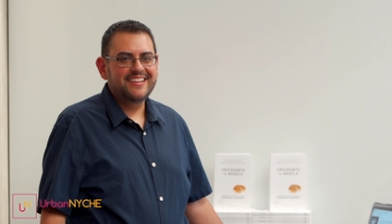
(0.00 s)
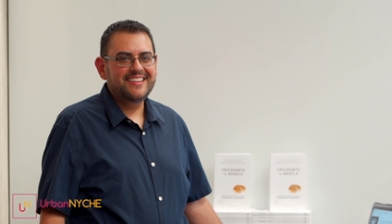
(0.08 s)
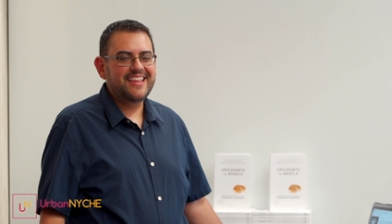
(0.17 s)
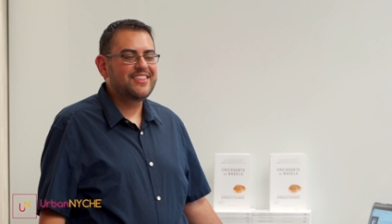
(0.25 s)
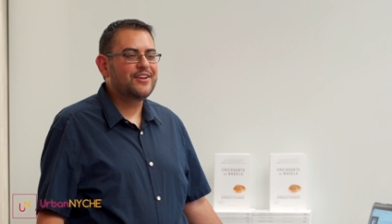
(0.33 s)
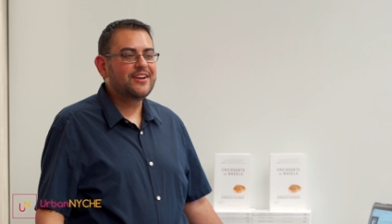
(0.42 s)

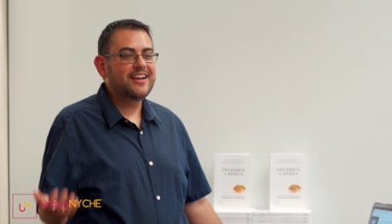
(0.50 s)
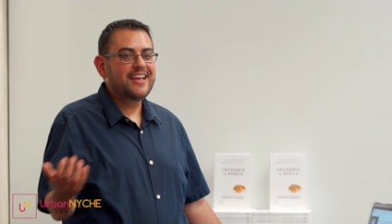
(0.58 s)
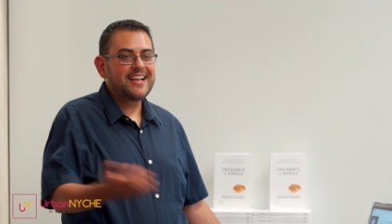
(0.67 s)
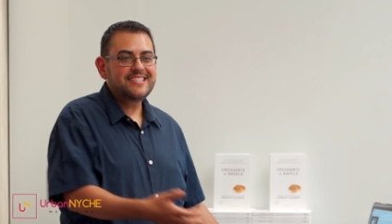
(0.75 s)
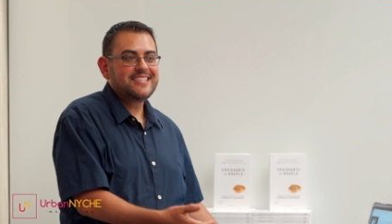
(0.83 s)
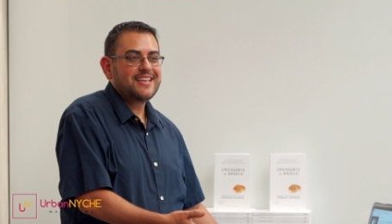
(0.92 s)
then they're going to
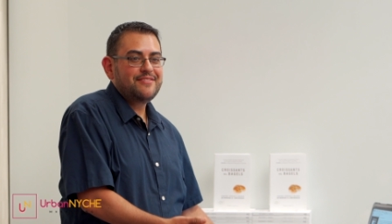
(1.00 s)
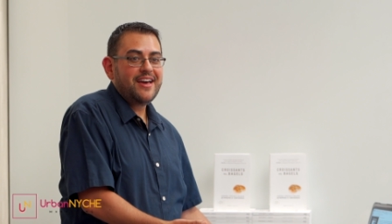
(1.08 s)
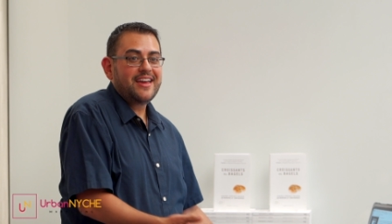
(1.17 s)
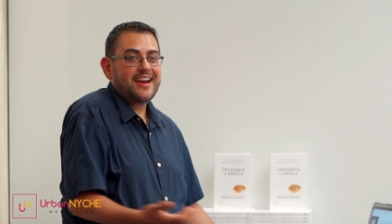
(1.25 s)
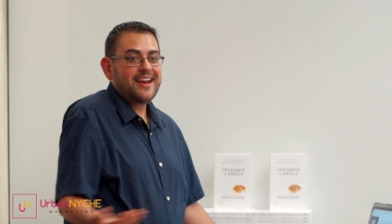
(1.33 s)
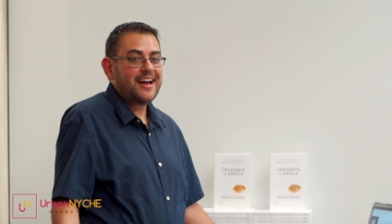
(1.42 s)
get to the
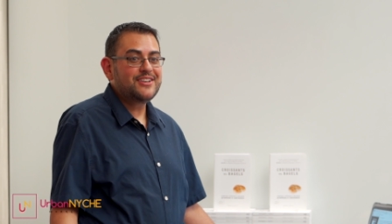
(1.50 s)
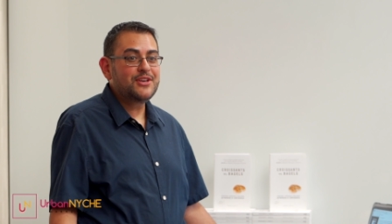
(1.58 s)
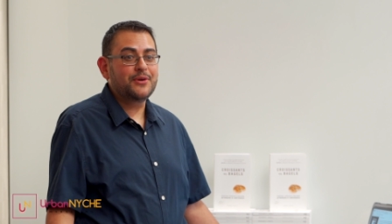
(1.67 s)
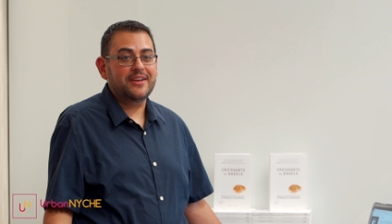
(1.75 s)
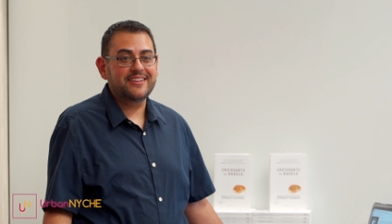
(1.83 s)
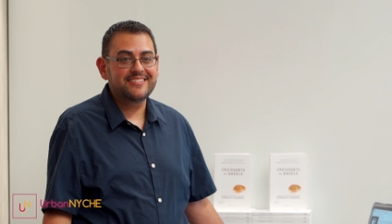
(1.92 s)
event and not
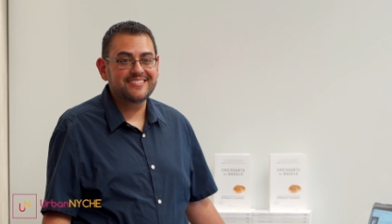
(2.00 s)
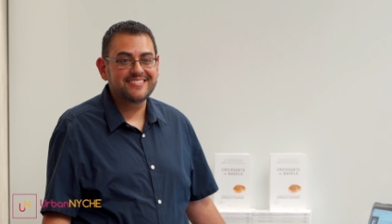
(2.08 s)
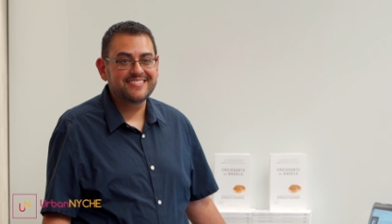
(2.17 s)
do it,